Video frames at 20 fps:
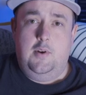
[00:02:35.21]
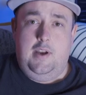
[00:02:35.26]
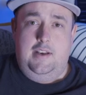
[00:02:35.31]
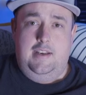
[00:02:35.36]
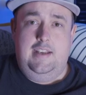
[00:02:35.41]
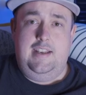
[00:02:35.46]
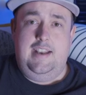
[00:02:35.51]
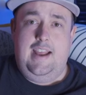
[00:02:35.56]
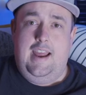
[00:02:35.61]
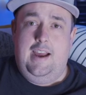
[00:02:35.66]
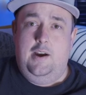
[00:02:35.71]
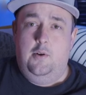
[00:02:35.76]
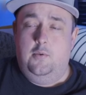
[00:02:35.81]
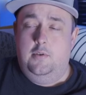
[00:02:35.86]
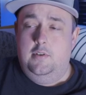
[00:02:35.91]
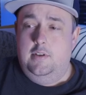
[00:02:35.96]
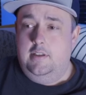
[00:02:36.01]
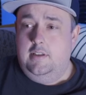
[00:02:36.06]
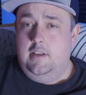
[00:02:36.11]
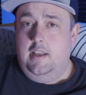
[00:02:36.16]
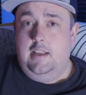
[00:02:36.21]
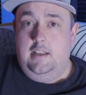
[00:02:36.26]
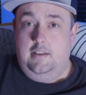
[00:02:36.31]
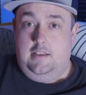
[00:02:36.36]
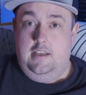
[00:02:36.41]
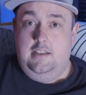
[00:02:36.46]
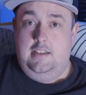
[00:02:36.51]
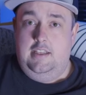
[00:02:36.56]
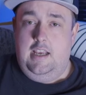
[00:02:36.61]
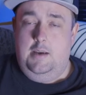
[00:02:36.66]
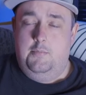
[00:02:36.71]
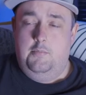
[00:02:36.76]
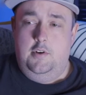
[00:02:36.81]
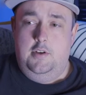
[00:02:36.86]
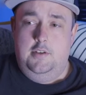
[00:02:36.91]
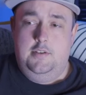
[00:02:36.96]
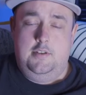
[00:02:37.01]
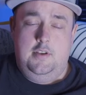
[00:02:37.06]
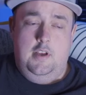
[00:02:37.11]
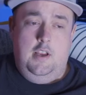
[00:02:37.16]
And then now at the
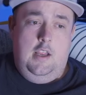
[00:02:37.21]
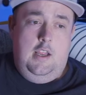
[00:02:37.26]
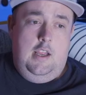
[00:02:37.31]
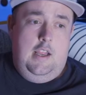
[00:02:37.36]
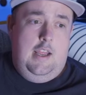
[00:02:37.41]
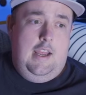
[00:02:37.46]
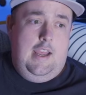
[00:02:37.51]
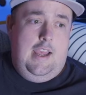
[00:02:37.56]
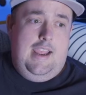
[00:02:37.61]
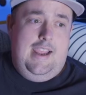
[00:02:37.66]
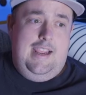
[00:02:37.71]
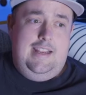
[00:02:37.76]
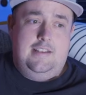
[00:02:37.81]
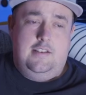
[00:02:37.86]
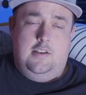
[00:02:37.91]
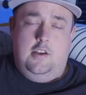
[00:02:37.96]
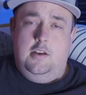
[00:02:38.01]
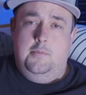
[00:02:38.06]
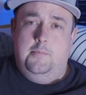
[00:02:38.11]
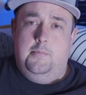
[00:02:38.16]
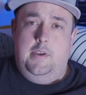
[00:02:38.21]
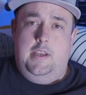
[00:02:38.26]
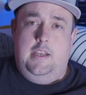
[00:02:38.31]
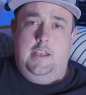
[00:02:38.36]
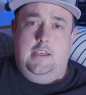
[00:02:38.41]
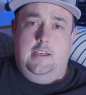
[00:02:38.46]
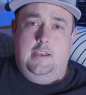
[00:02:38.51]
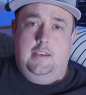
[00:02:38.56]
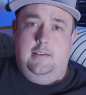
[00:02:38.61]
Emirates, it's going to be